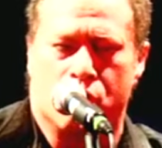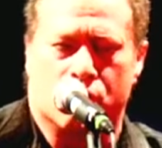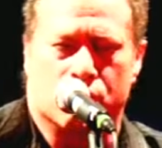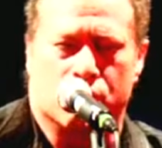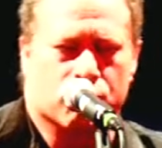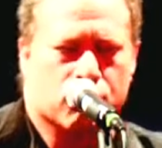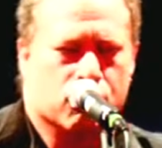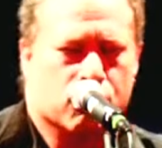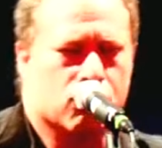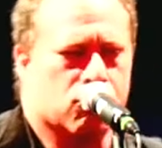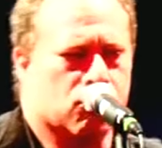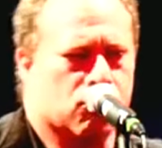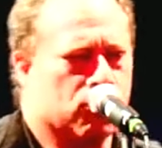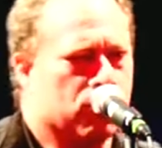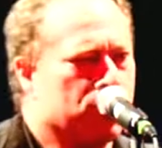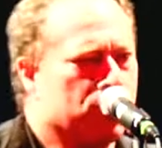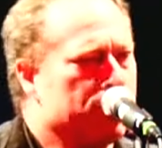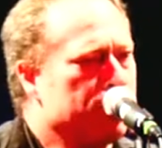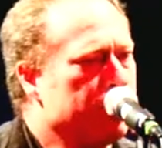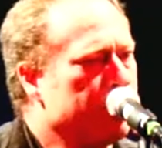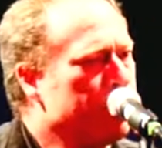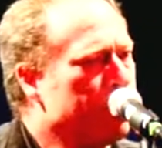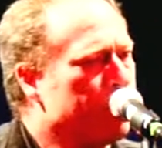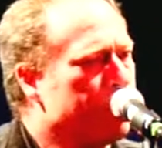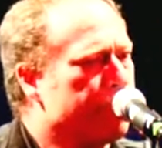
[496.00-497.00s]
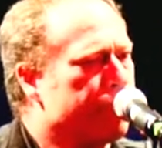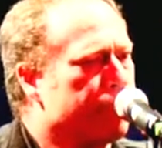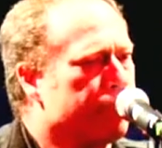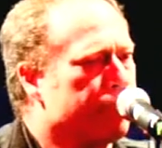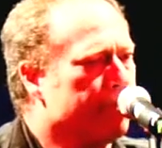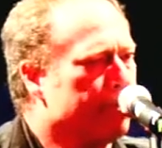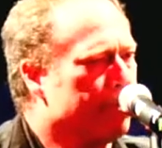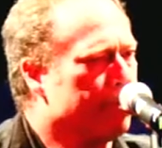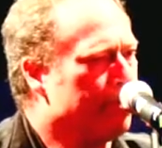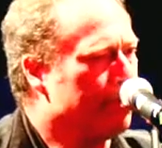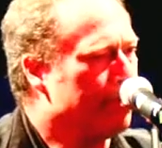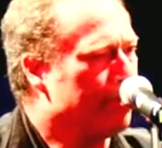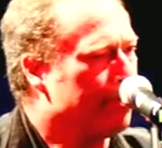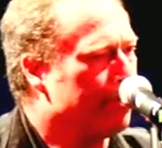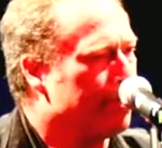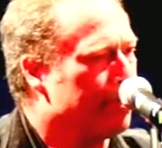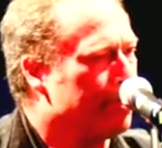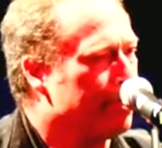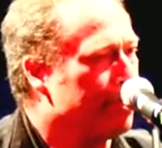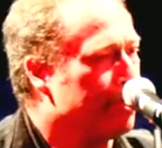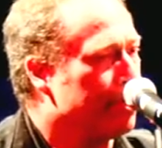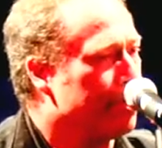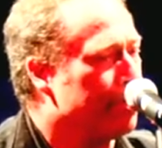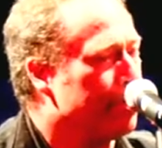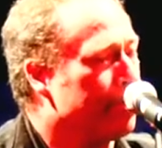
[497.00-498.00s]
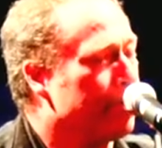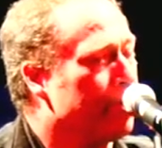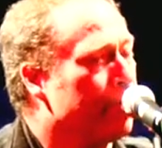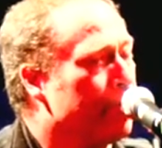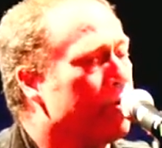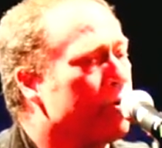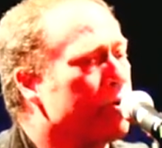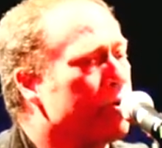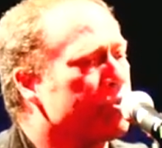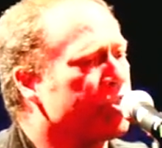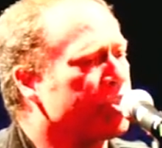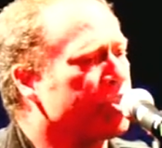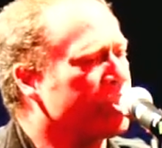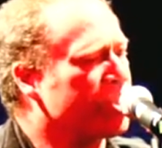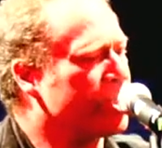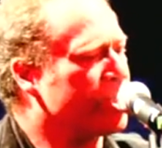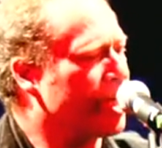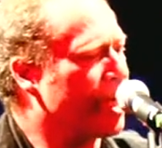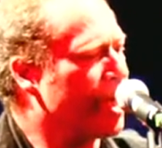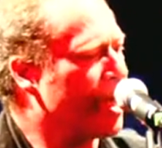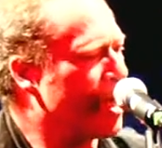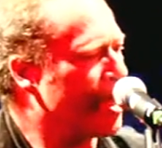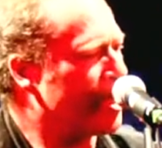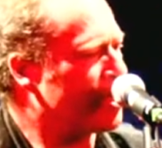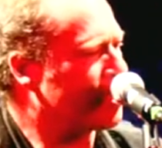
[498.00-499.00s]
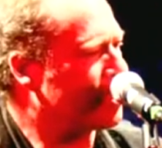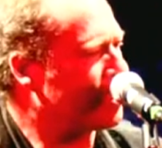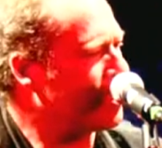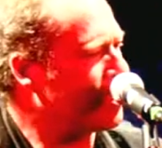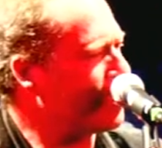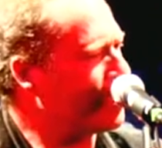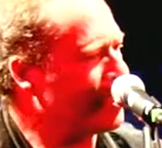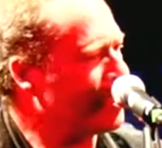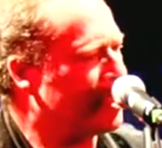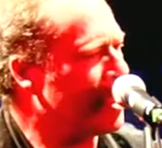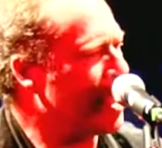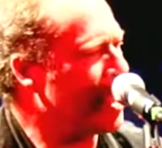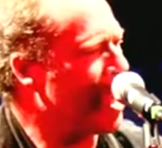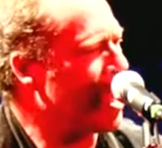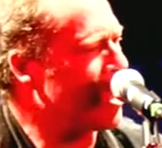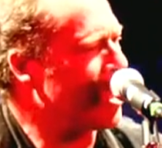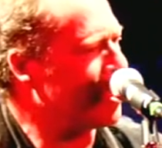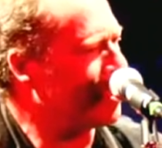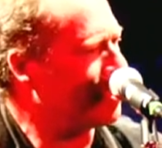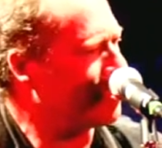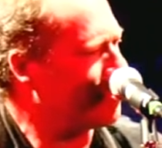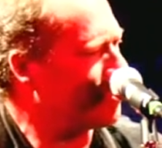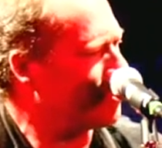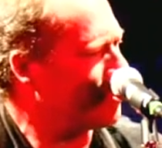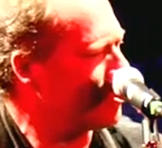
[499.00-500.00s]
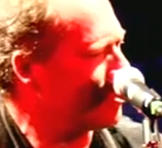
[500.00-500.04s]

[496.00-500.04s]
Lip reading: rolling through your state tonight.